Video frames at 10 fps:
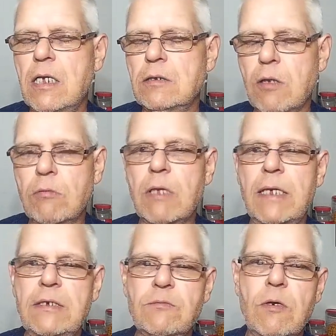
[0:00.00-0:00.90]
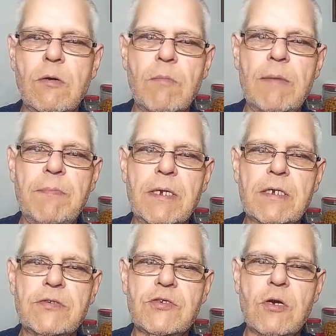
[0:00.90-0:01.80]
Low light is where it might be a
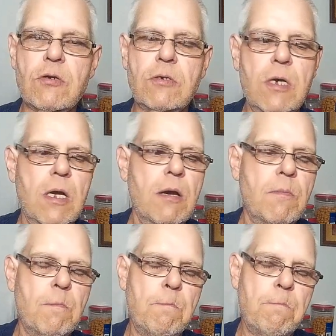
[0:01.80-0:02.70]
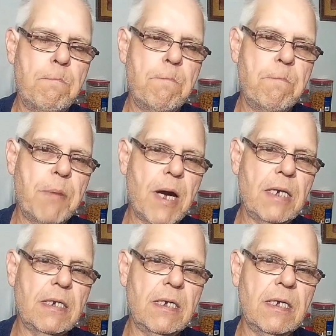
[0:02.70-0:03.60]
concern,
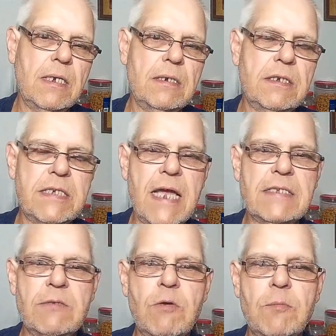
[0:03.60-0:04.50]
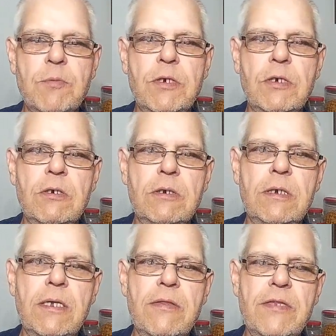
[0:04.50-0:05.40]
but the Dasney work pretty good.
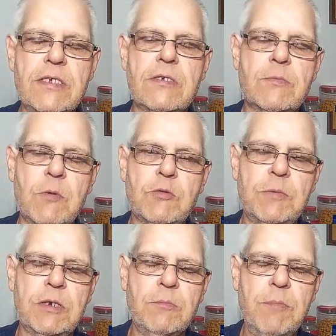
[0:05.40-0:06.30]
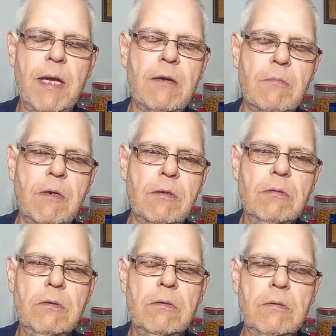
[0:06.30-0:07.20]
These are supposed to be
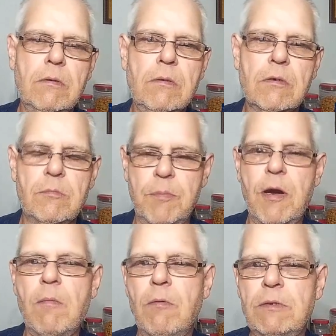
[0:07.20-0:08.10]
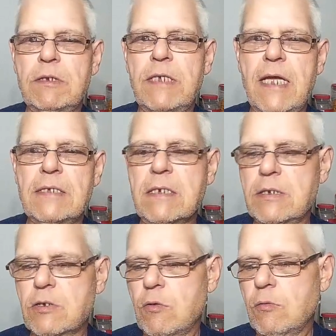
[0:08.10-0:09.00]
comparable with the Dasney,
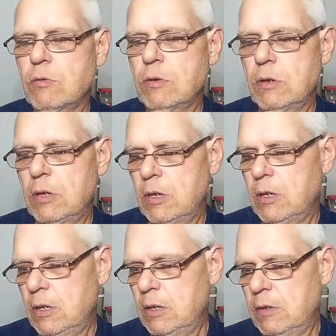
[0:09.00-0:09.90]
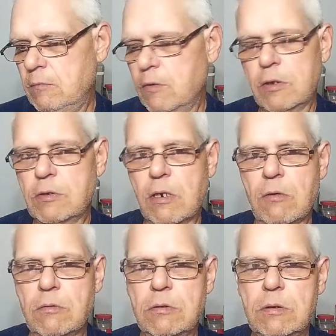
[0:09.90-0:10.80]
so we're good to go.